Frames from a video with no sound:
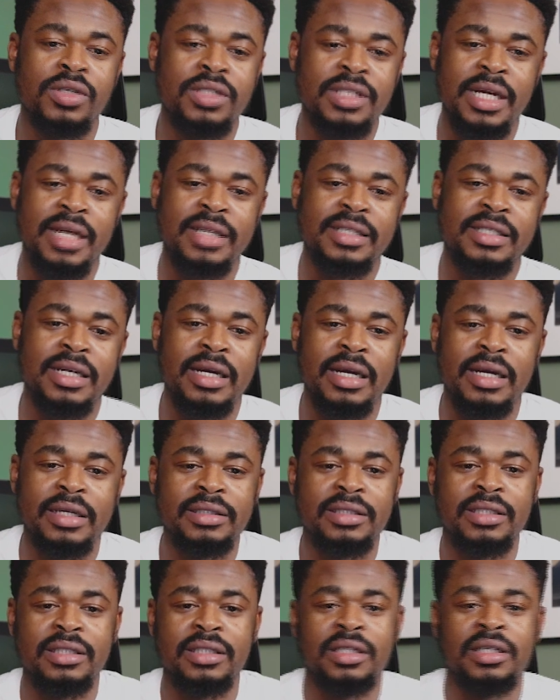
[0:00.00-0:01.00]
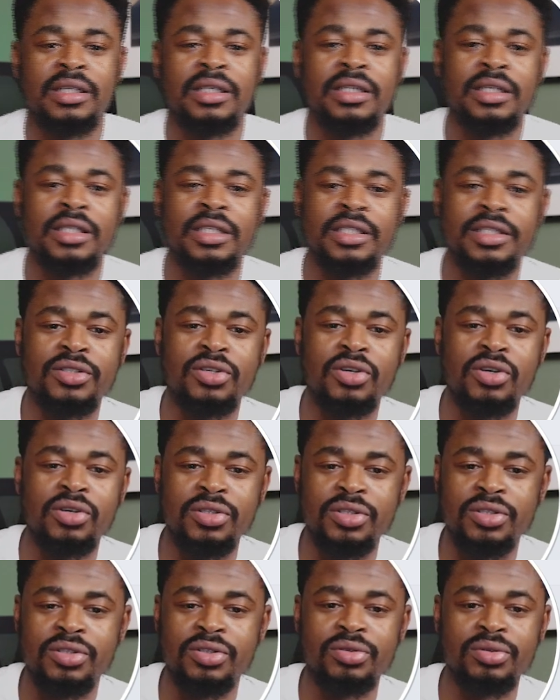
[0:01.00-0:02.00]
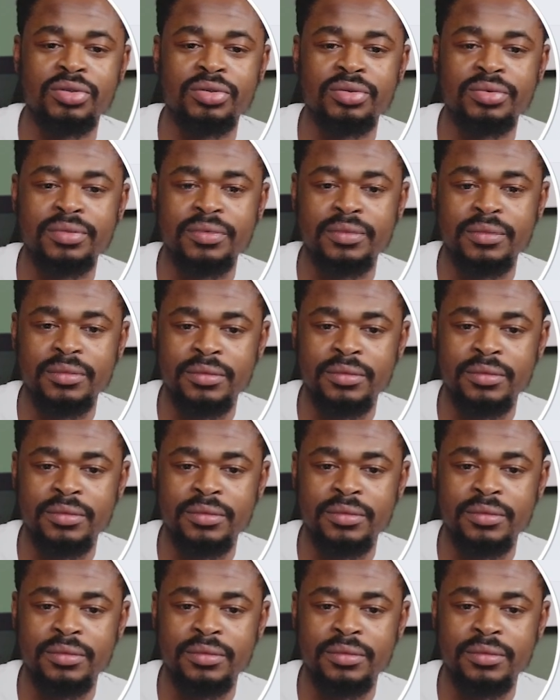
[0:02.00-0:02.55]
Once that's scanned, it's going to